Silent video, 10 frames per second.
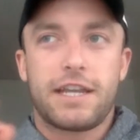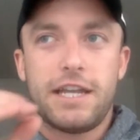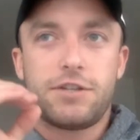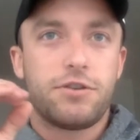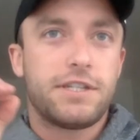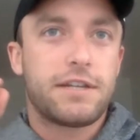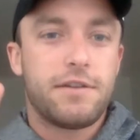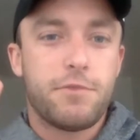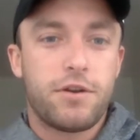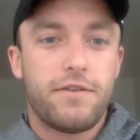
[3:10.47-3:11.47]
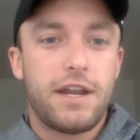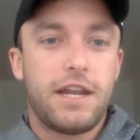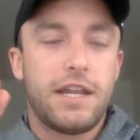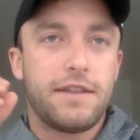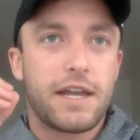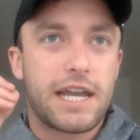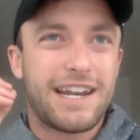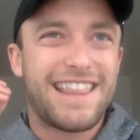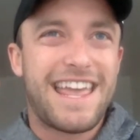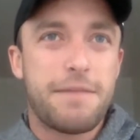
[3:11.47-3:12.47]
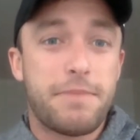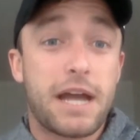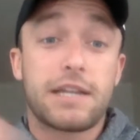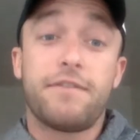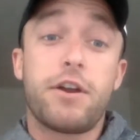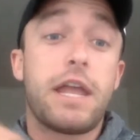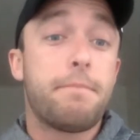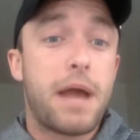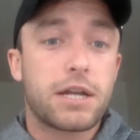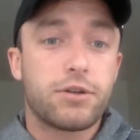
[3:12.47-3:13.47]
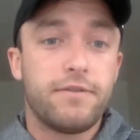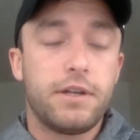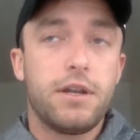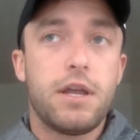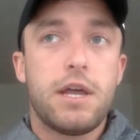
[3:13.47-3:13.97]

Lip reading: intrinsically motivating, and like kind of the impact, I'm very impact-driven.